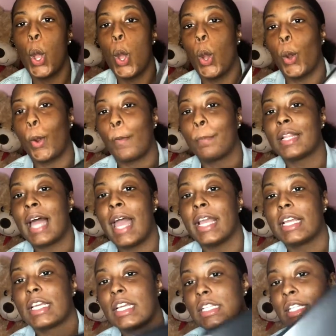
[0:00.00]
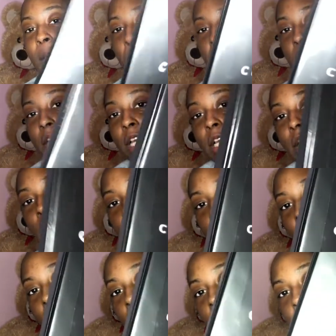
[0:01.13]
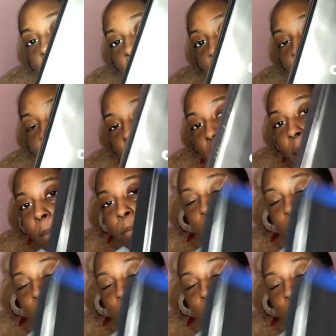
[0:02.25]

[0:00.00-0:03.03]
are black, light pink, and white,